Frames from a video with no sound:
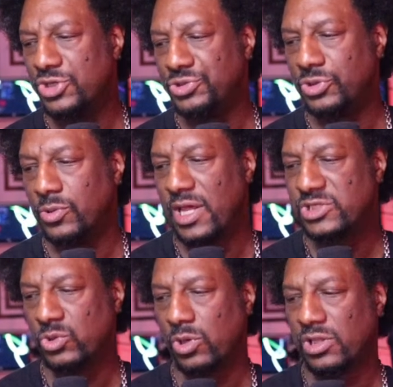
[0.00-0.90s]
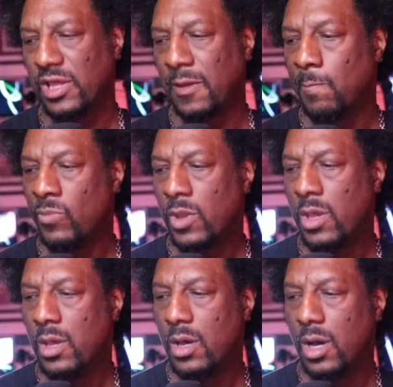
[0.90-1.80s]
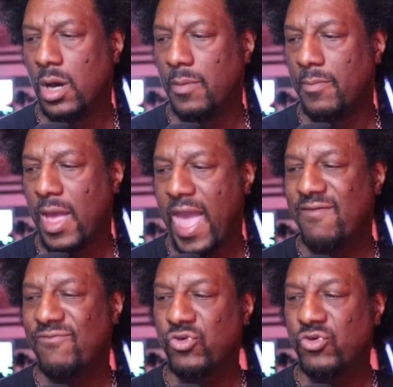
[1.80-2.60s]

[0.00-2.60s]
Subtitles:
you do and that sort of thing. Have